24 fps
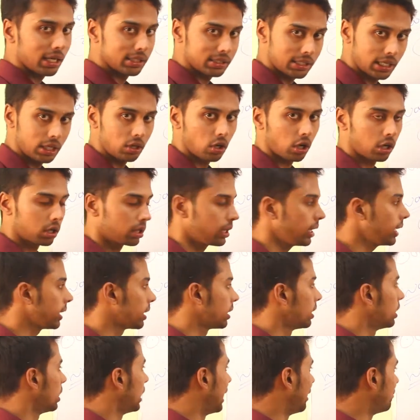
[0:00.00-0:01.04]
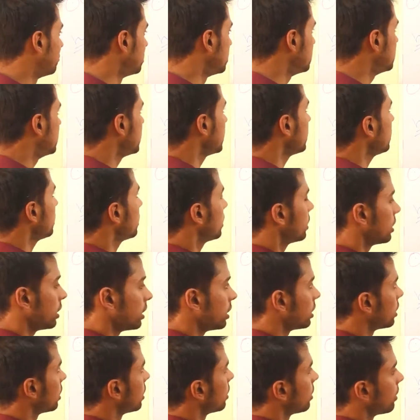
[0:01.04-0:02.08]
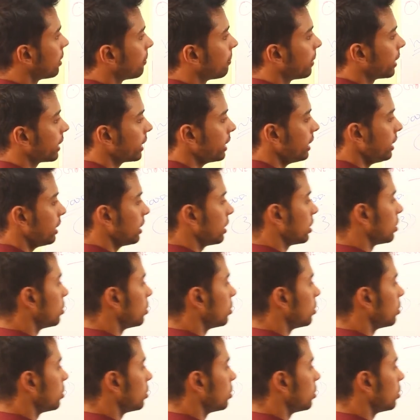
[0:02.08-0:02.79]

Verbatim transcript: yesterday taught, right? Everything by